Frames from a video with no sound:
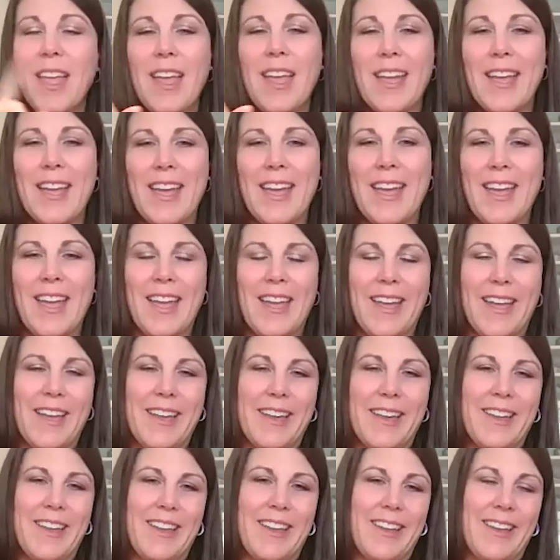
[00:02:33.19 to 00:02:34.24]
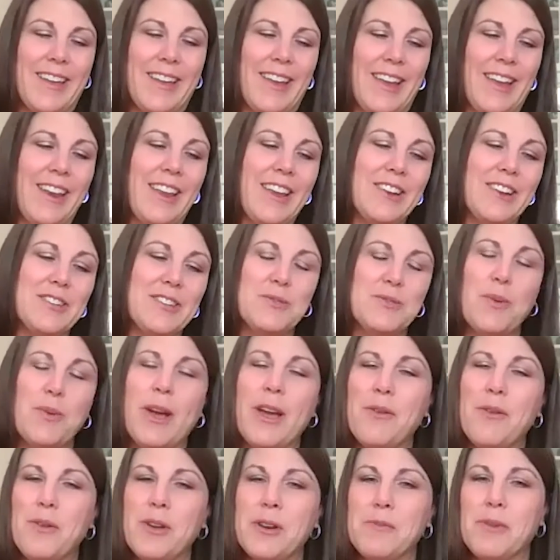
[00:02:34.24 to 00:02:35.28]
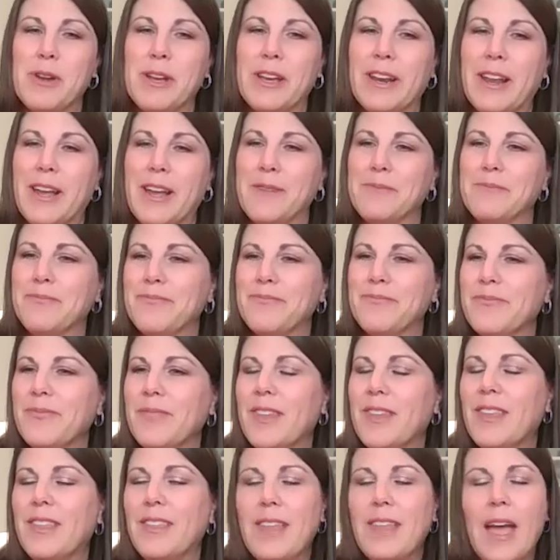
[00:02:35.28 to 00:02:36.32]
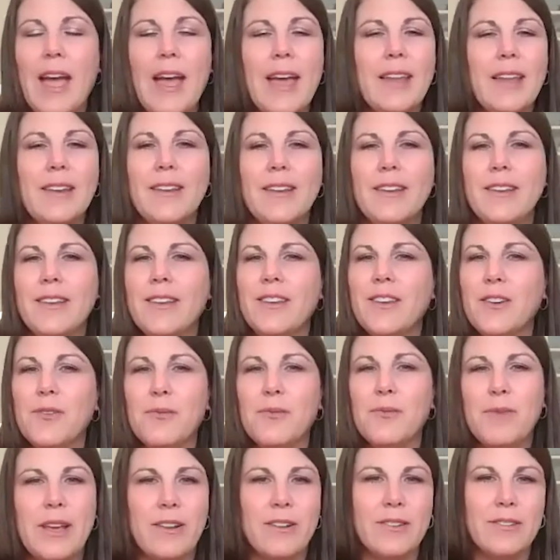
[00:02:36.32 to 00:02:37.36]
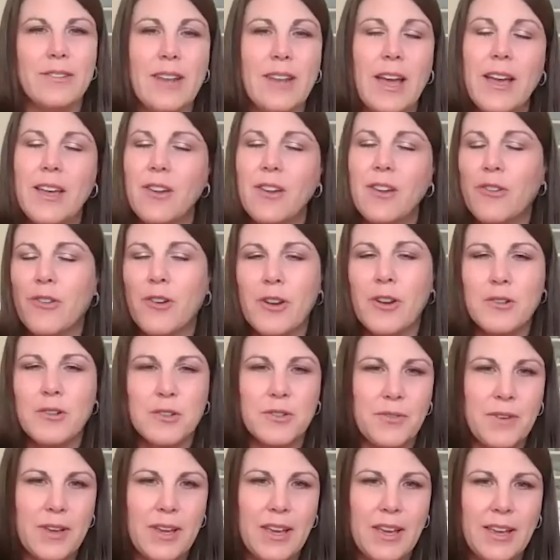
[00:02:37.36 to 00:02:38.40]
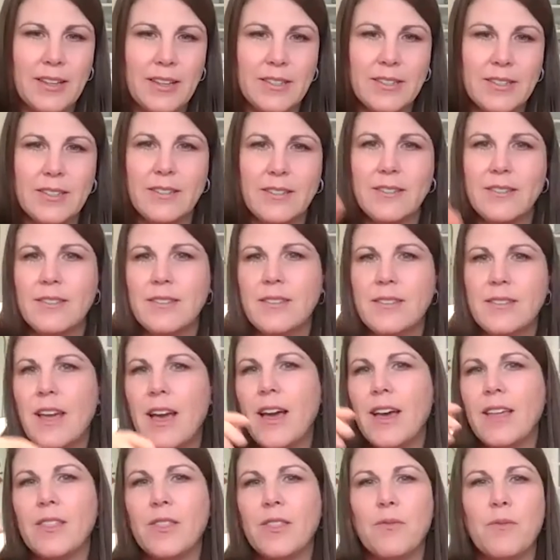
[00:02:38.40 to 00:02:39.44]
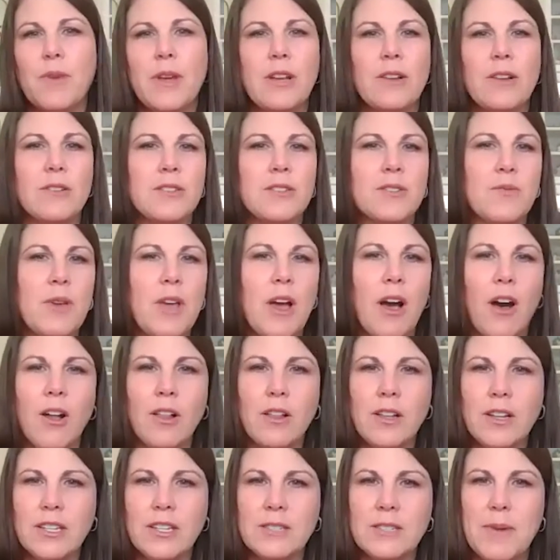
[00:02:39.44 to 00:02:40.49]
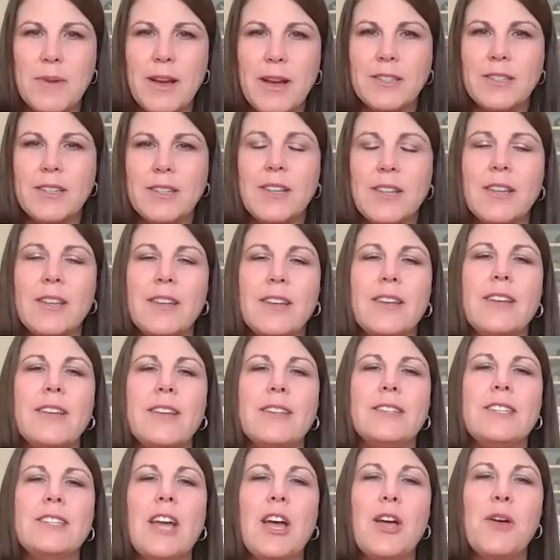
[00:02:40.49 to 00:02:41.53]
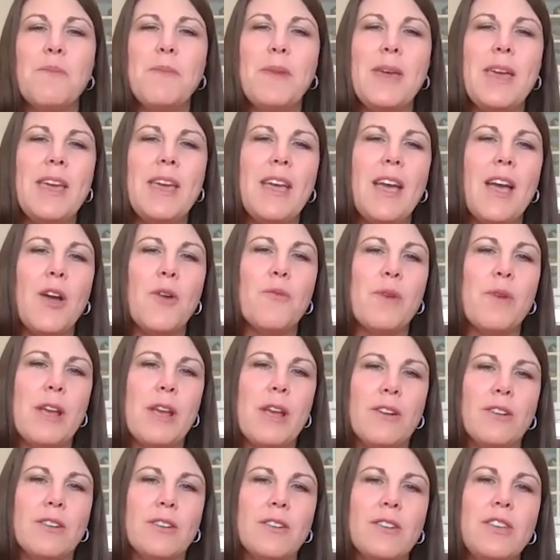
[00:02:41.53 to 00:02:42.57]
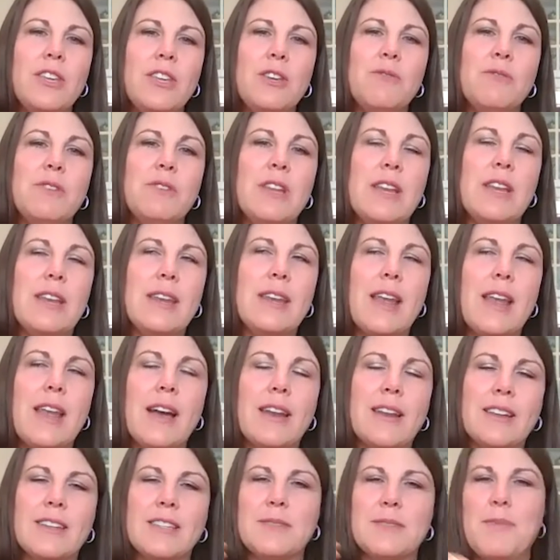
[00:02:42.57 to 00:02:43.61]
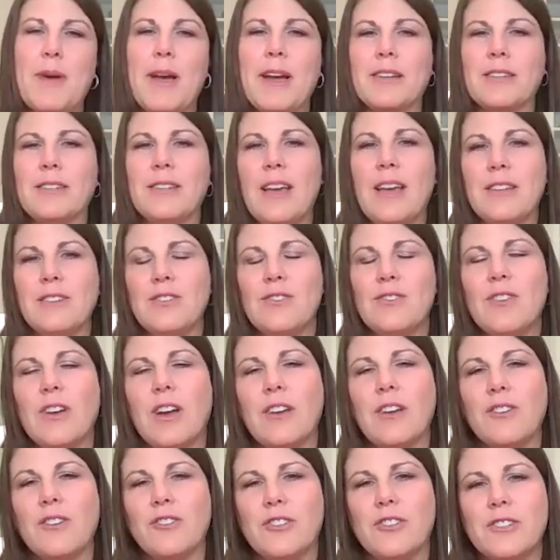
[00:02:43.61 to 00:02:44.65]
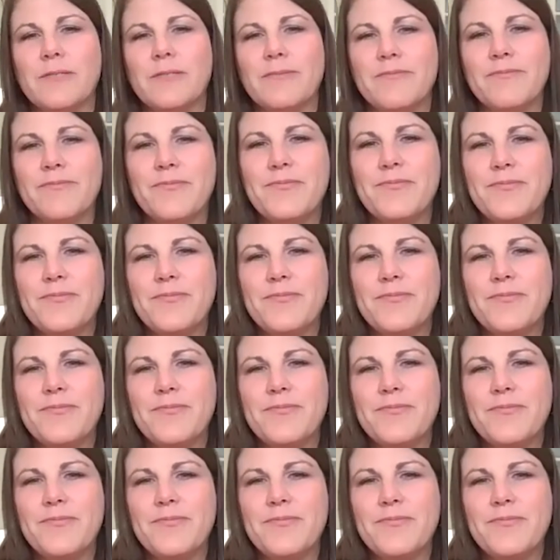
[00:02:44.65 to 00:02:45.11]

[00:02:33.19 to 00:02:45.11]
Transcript: but necessary. And here's why I want to bring it up: not your wrinkle, not your crow's feet, not the wrinkles we all expect. Tell me a wrinkle you did not expect as you got older.